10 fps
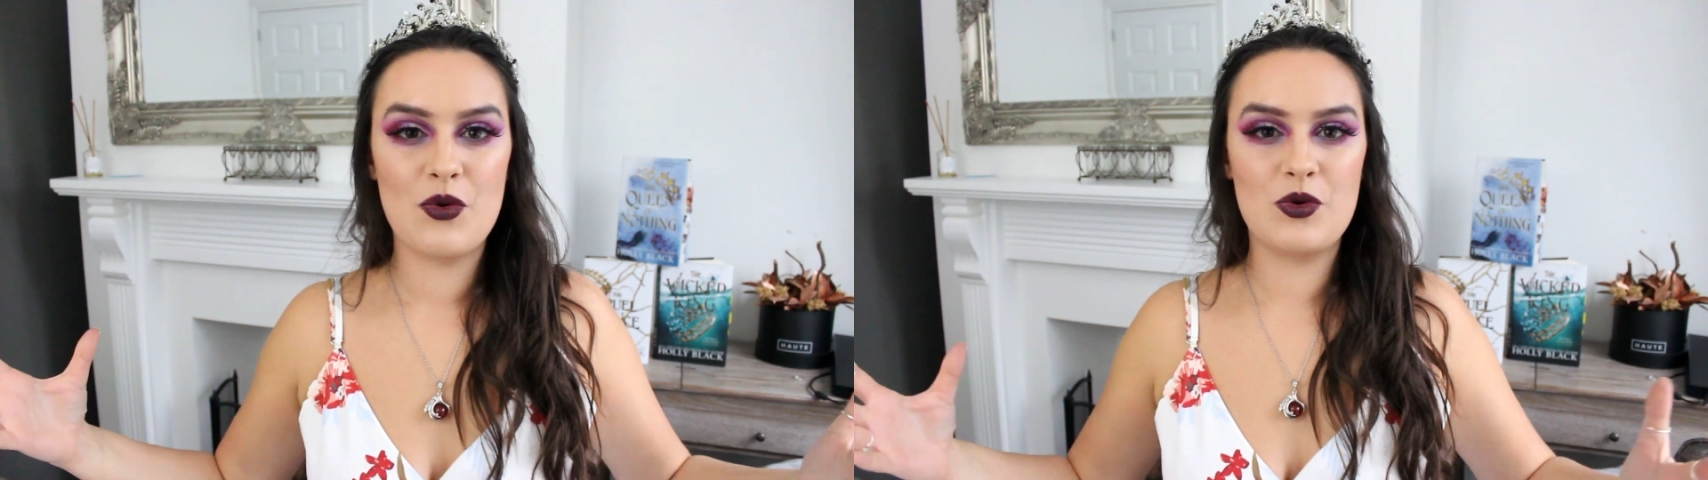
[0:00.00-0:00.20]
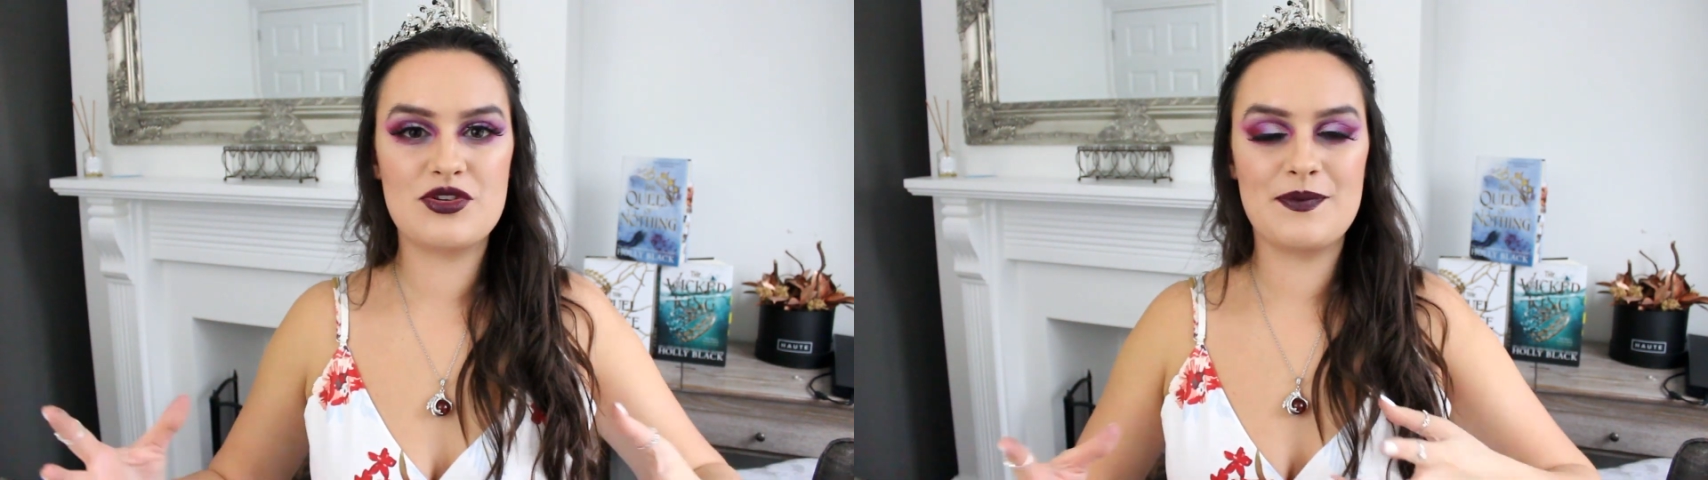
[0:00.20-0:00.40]

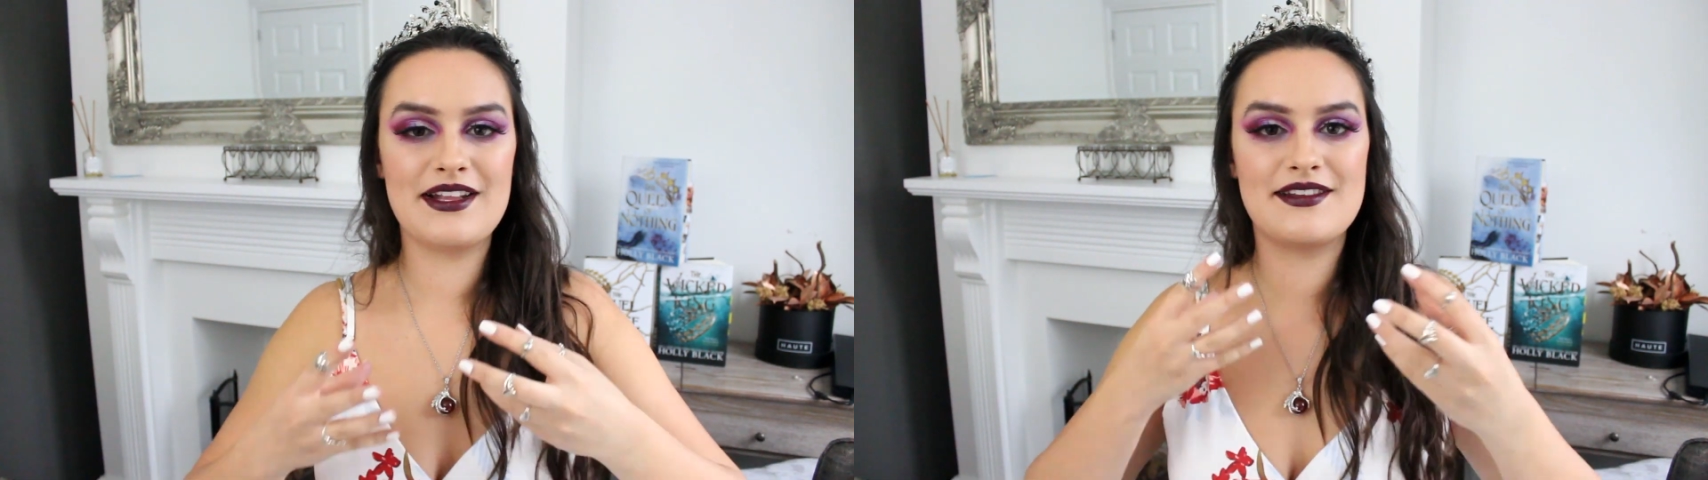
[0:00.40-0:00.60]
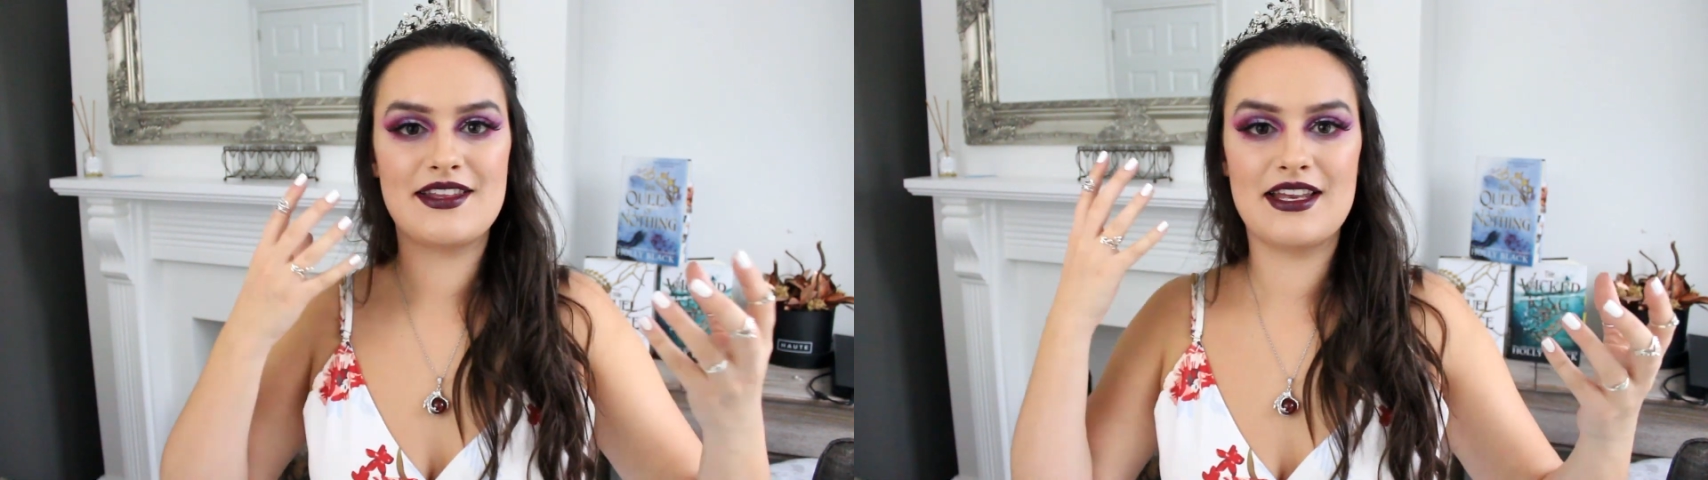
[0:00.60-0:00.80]
which
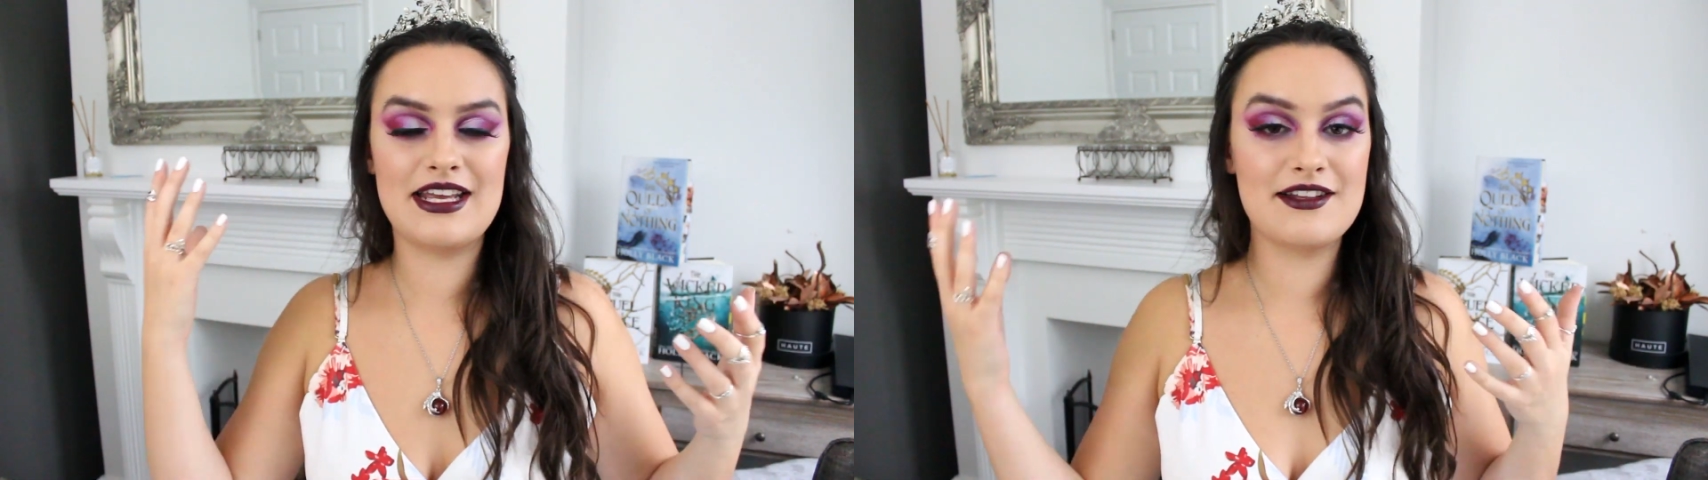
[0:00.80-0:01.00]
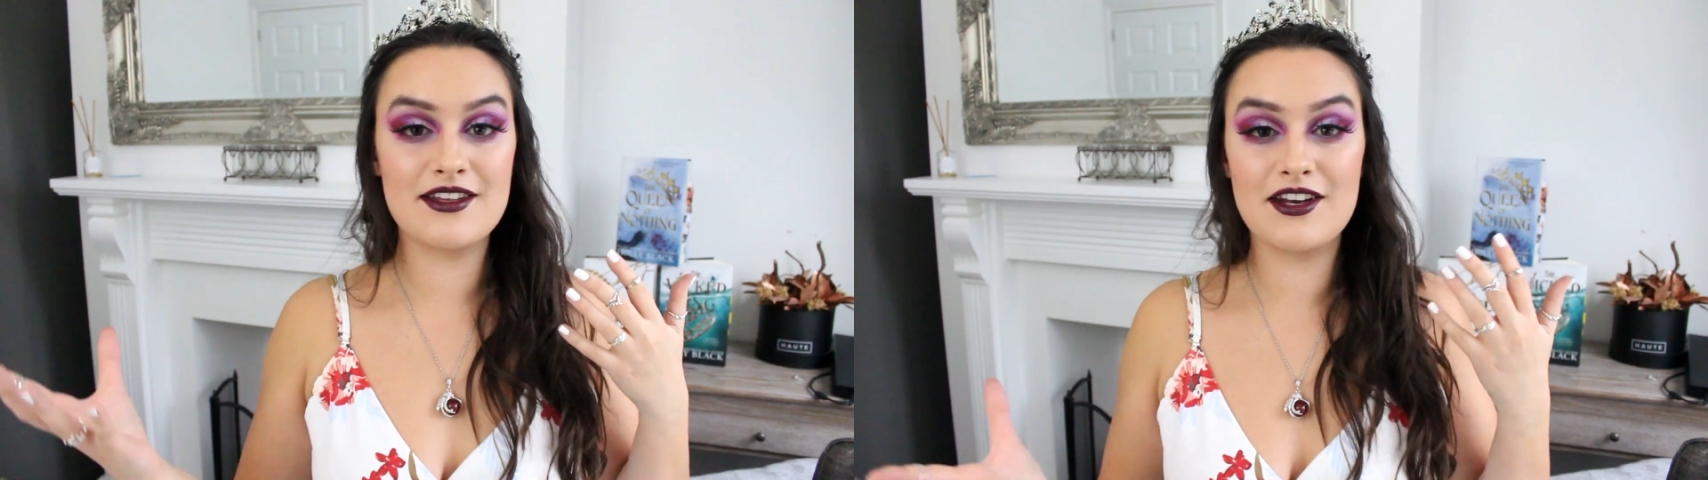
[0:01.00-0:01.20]
means that
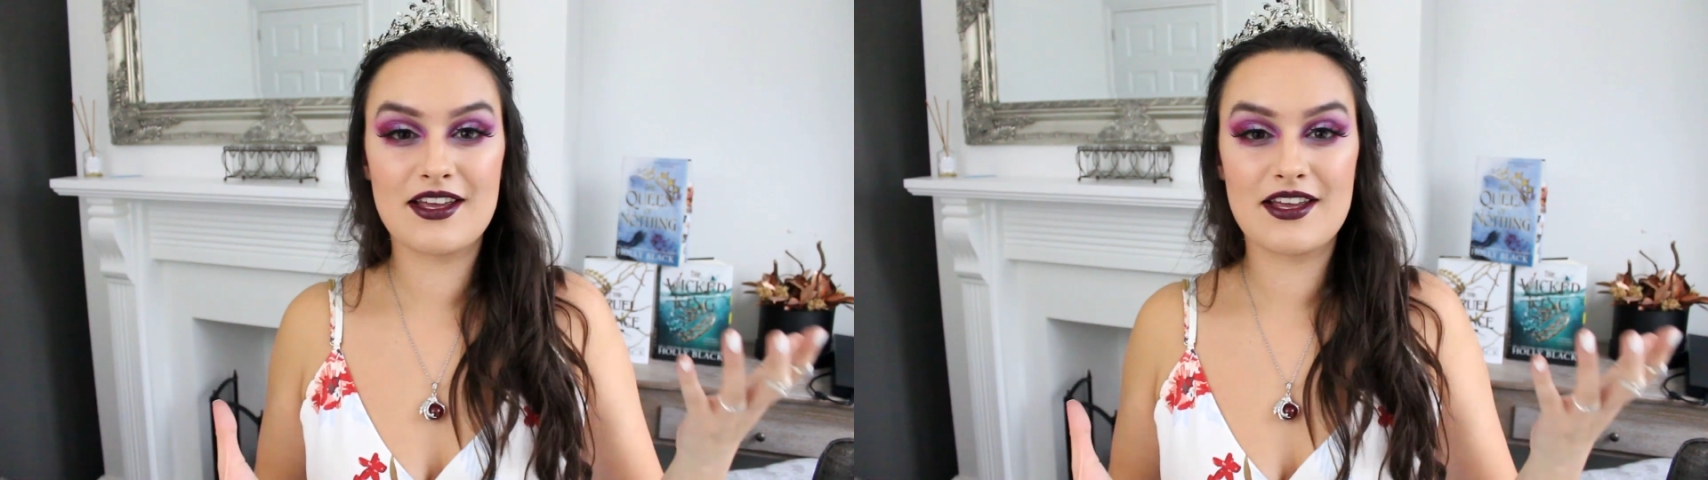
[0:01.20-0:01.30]
it's in a